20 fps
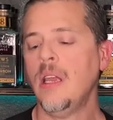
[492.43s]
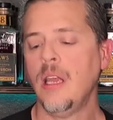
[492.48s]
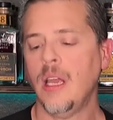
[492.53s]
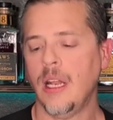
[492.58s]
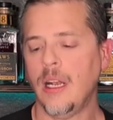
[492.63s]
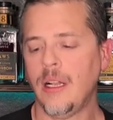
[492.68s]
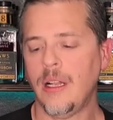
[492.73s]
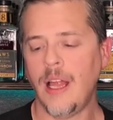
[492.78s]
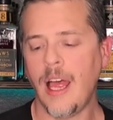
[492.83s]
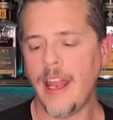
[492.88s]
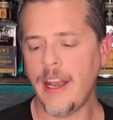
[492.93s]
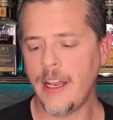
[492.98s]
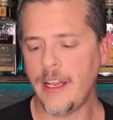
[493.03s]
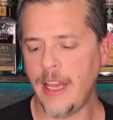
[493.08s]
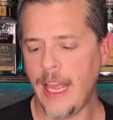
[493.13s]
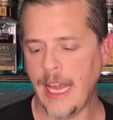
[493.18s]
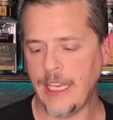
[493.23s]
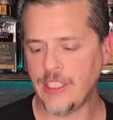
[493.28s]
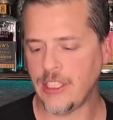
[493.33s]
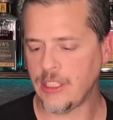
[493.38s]
And a lot of
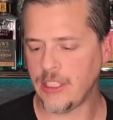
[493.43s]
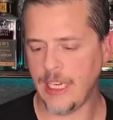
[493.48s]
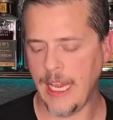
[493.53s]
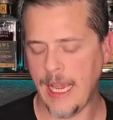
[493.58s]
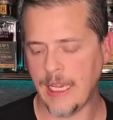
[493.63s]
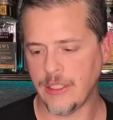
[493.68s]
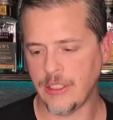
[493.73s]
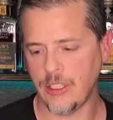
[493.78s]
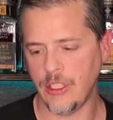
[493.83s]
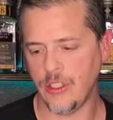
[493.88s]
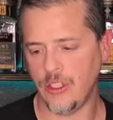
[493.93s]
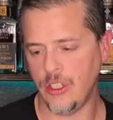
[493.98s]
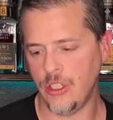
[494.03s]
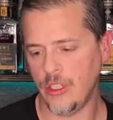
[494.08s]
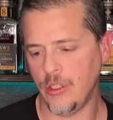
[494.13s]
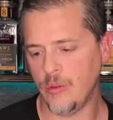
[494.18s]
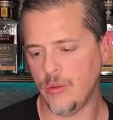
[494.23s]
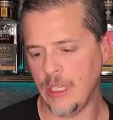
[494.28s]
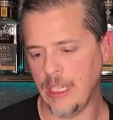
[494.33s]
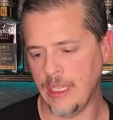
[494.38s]
that just has to
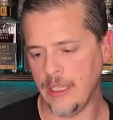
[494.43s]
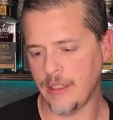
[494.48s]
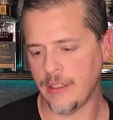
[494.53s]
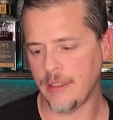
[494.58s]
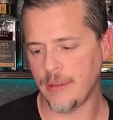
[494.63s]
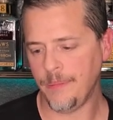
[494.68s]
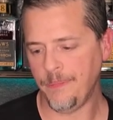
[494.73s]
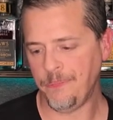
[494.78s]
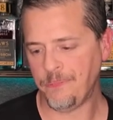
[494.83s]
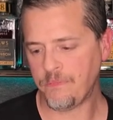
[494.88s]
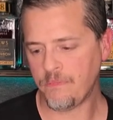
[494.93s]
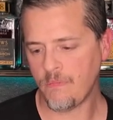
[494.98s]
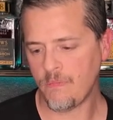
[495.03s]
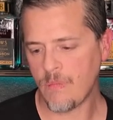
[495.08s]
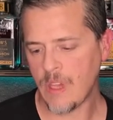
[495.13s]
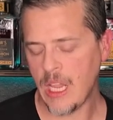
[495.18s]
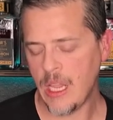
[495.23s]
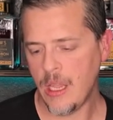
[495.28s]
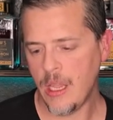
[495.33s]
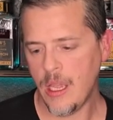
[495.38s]
do with,
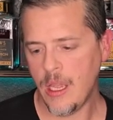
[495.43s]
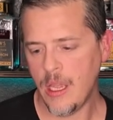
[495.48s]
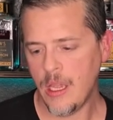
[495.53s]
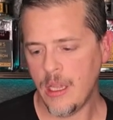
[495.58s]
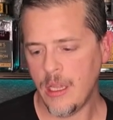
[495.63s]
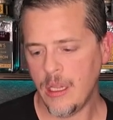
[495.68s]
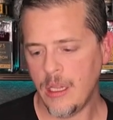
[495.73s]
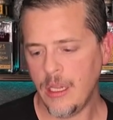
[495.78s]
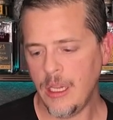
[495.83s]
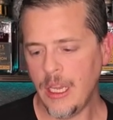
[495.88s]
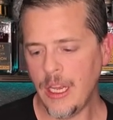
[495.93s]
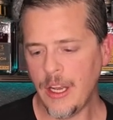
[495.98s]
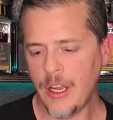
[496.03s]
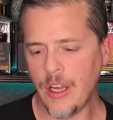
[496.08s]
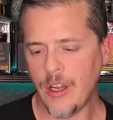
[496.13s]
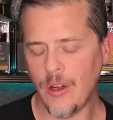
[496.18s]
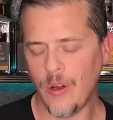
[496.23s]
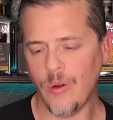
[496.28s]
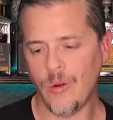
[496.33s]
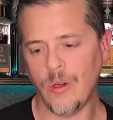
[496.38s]
you
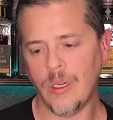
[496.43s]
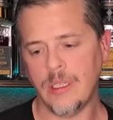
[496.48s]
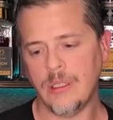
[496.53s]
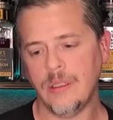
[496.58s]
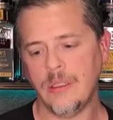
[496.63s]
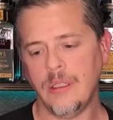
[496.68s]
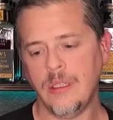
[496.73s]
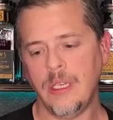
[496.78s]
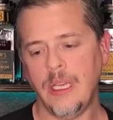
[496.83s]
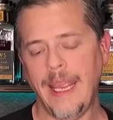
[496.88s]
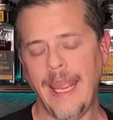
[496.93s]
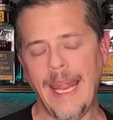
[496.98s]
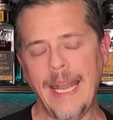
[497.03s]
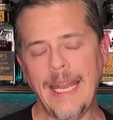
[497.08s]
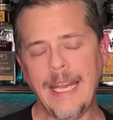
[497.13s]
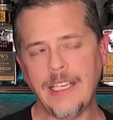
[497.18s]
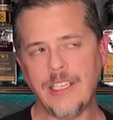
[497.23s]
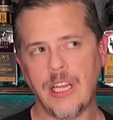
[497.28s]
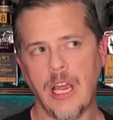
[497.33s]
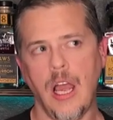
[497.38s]
know,
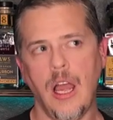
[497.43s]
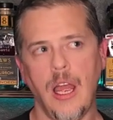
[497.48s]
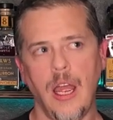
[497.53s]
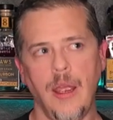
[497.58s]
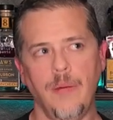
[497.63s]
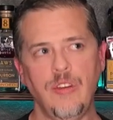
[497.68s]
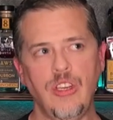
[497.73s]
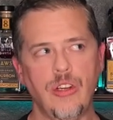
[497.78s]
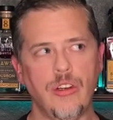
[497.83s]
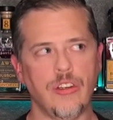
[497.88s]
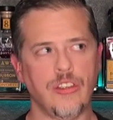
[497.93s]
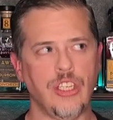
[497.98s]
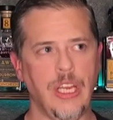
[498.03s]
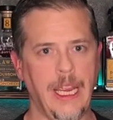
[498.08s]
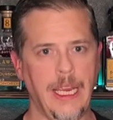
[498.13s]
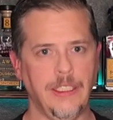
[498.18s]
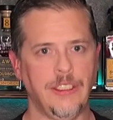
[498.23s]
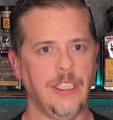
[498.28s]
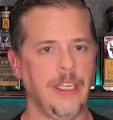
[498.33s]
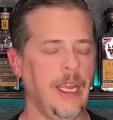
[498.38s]
anytime you're
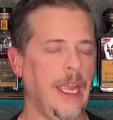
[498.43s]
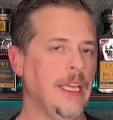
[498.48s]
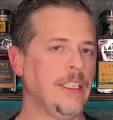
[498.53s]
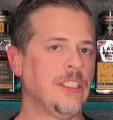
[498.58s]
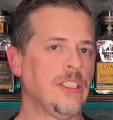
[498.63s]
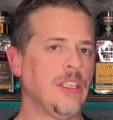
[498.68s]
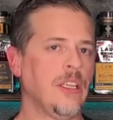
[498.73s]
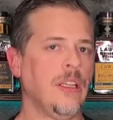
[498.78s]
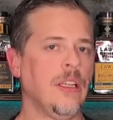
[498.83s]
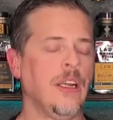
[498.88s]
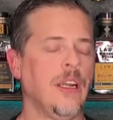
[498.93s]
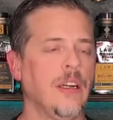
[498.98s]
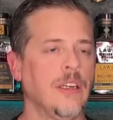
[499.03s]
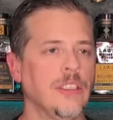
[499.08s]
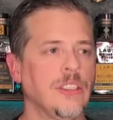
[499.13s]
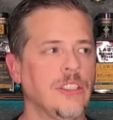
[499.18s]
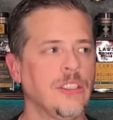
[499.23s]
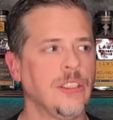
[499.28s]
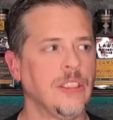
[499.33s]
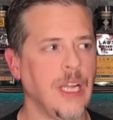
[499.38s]
tasting a Solera
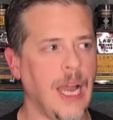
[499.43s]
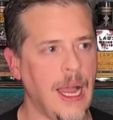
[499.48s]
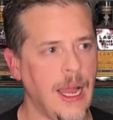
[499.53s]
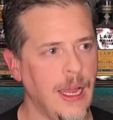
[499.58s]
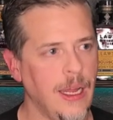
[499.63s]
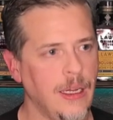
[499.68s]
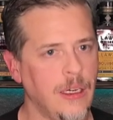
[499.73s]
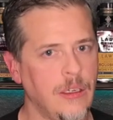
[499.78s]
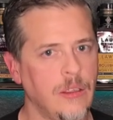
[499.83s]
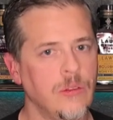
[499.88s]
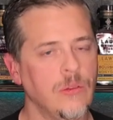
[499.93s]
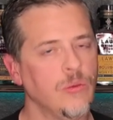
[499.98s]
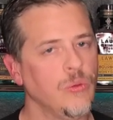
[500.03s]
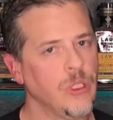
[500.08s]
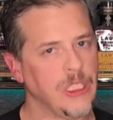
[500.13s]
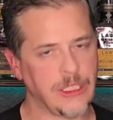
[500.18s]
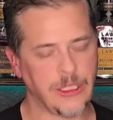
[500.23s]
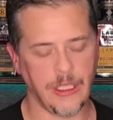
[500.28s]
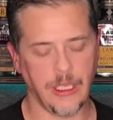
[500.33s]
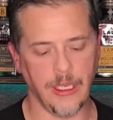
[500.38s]
style
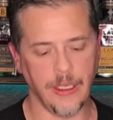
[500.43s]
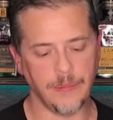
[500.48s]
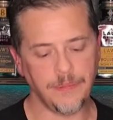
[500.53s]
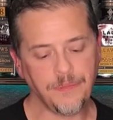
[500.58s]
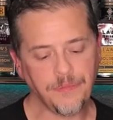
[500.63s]
whiskey,